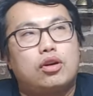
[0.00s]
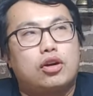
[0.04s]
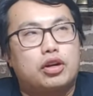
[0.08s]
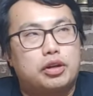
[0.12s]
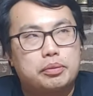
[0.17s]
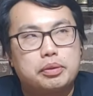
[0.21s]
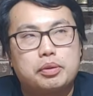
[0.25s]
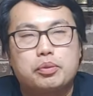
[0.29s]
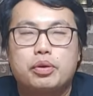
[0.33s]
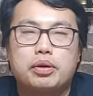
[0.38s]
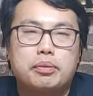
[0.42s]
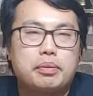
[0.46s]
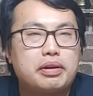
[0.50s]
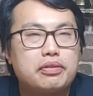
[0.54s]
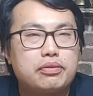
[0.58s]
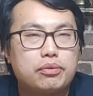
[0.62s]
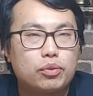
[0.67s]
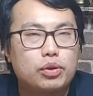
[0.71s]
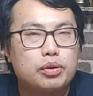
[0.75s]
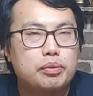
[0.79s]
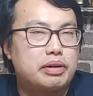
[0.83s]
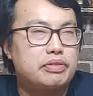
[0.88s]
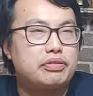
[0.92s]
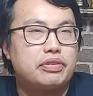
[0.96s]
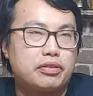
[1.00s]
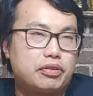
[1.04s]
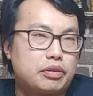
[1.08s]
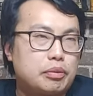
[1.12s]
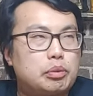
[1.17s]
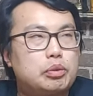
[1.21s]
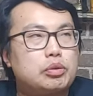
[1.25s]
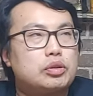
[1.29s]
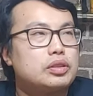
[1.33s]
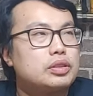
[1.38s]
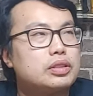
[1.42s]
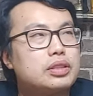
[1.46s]
arguably one of my one of my
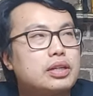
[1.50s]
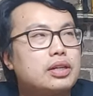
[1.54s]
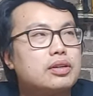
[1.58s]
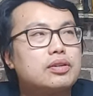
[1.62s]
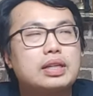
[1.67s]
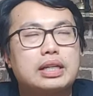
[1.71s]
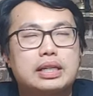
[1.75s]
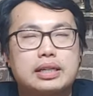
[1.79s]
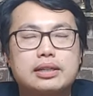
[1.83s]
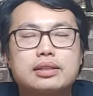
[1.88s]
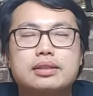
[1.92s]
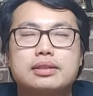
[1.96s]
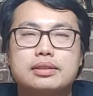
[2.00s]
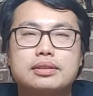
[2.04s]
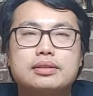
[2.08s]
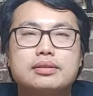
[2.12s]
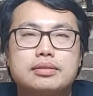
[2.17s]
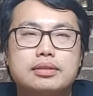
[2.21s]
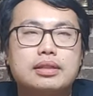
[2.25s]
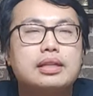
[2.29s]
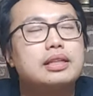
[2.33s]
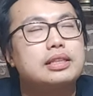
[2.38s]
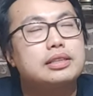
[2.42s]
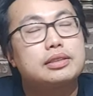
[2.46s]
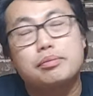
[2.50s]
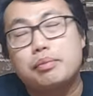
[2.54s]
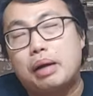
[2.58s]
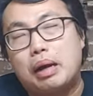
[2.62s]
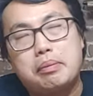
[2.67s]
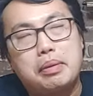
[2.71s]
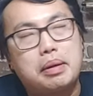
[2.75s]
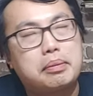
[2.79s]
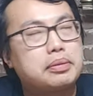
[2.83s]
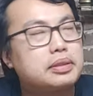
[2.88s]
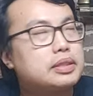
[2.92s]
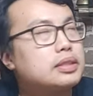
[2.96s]
favorite breweries. You know, like at least in
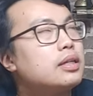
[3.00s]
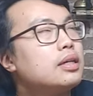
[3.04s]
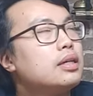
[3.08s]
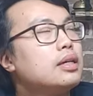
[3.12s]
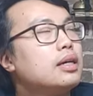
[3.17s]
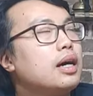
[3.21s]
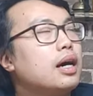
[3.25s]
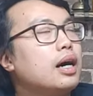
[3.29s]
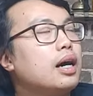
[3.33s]
my memories.